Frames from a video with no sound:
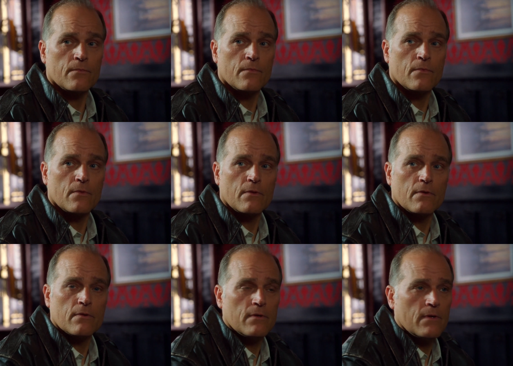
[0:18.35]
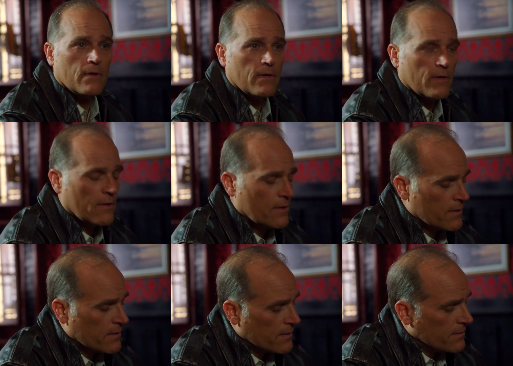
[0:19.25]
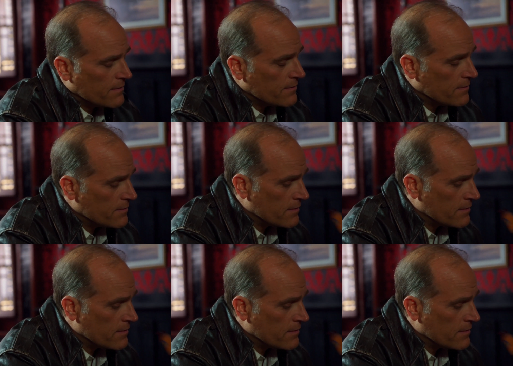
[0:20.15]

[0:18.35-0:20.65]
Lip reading: No one is speaking in this clip.